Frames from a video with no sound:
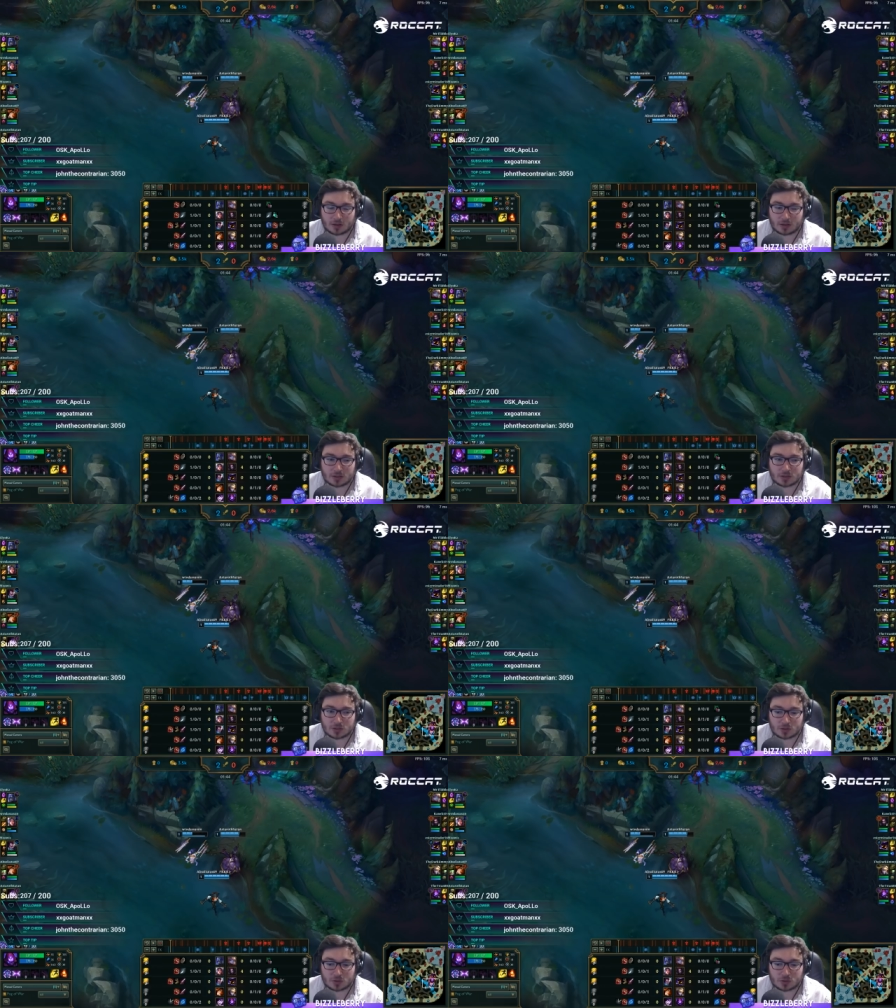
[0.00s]
Elise
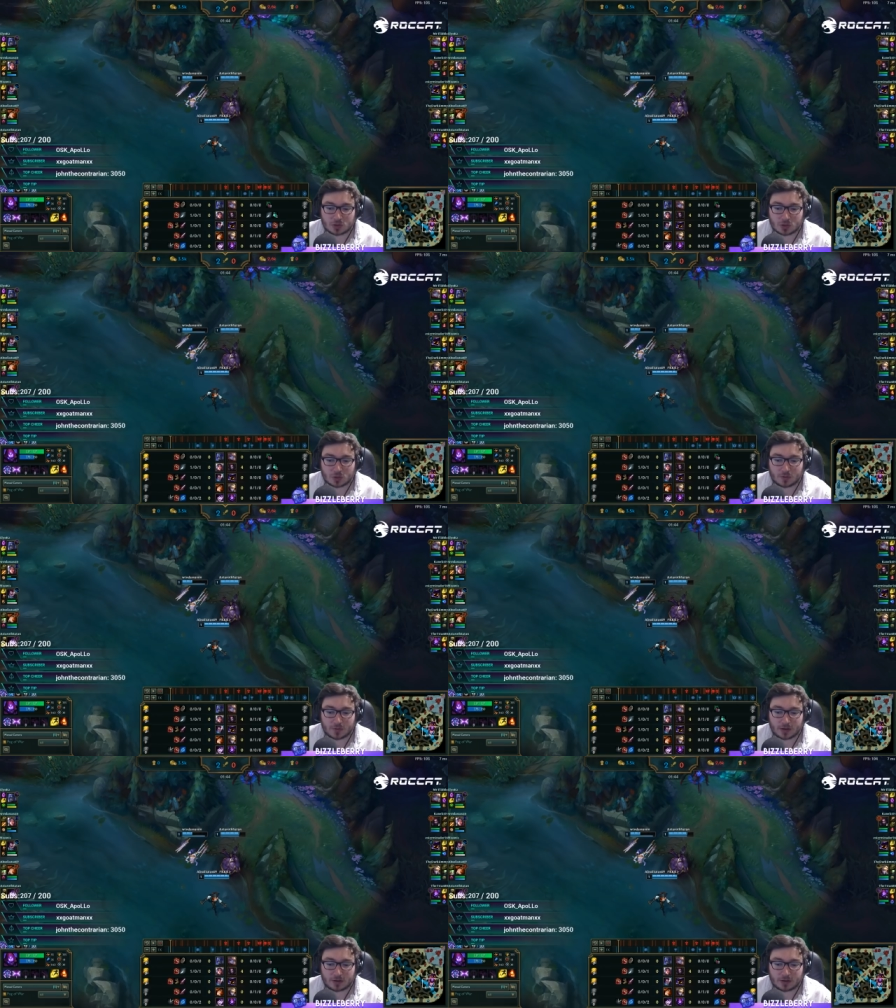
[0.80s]
to jungle
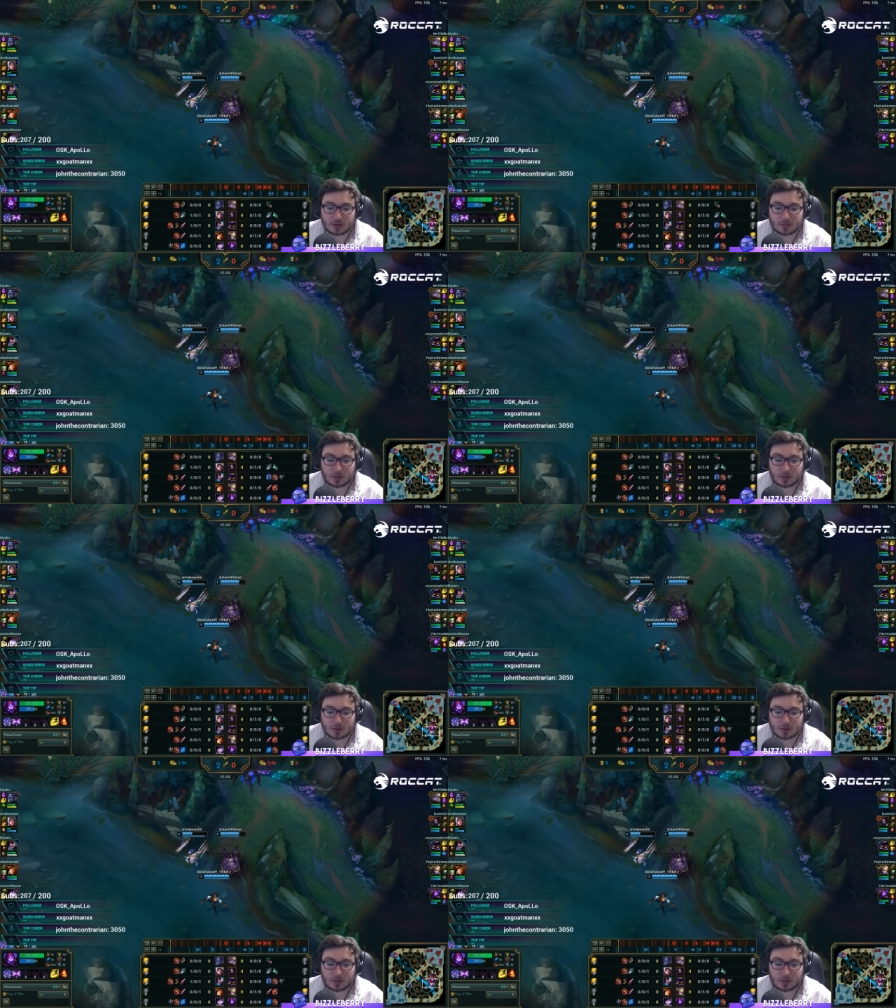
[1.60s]
invade here,